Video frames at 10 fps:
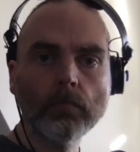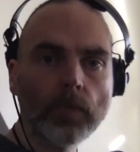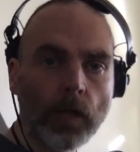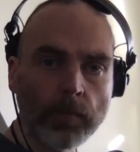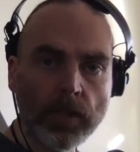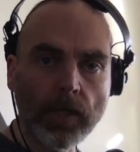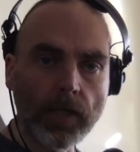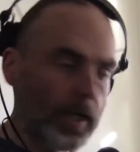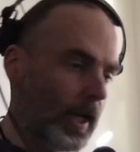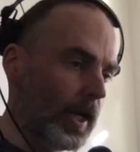I'm
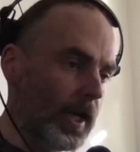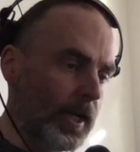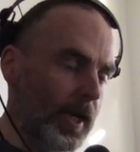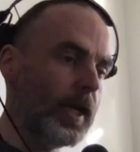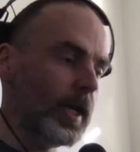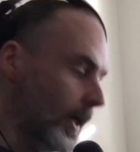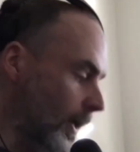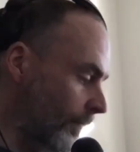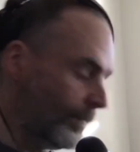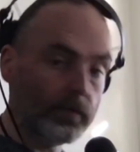making an
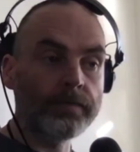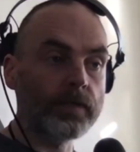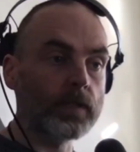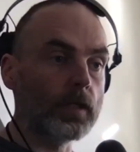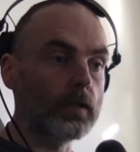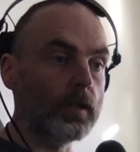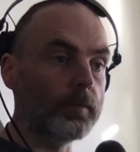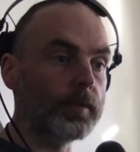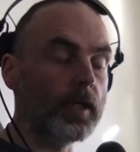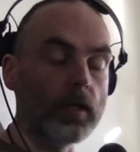AAF for the sound
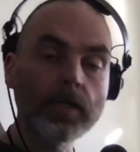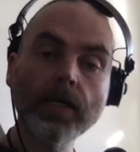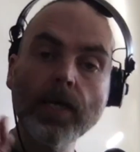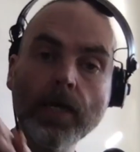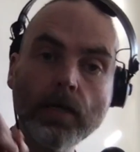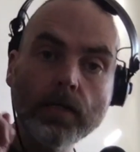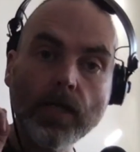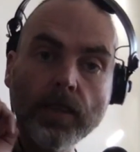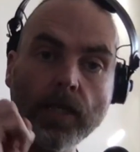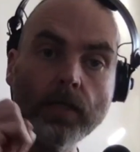dub. Now, here's
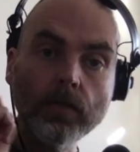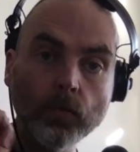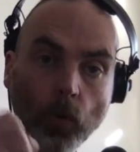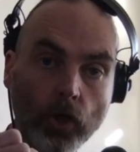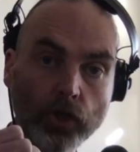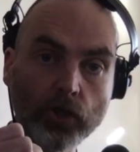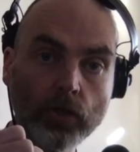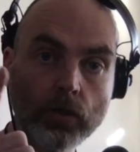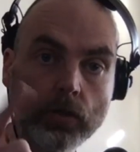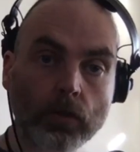a thing to watch
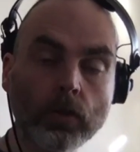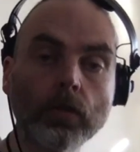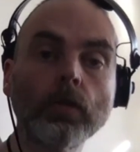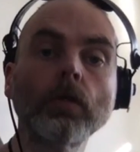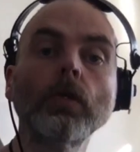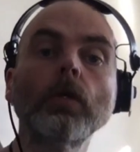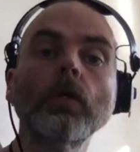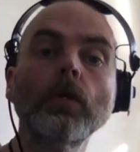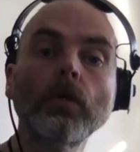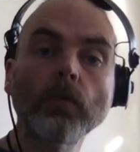
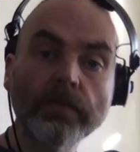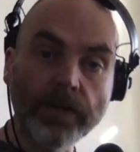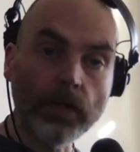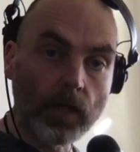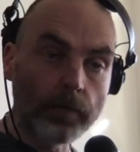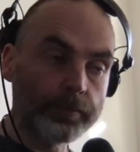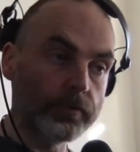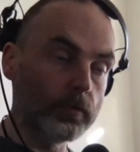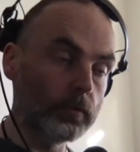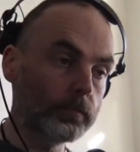with Final Cut
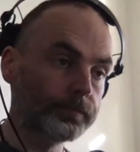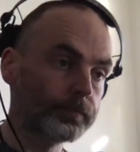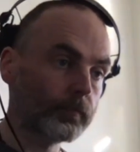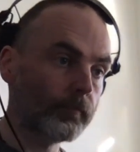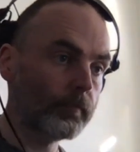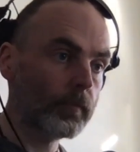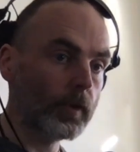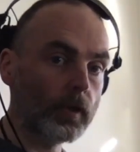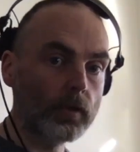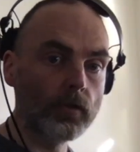Pro.
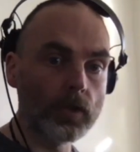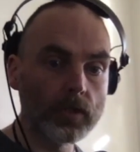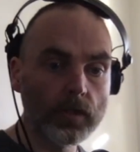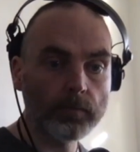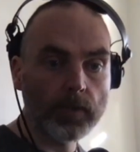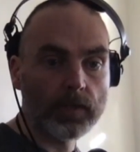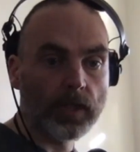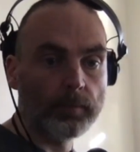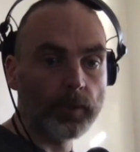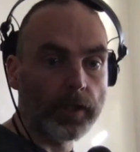You can see my
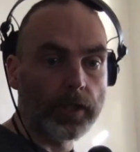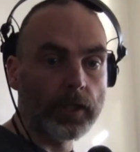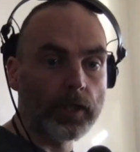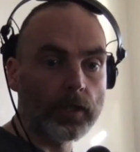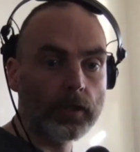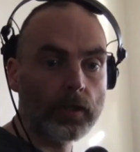timeline here.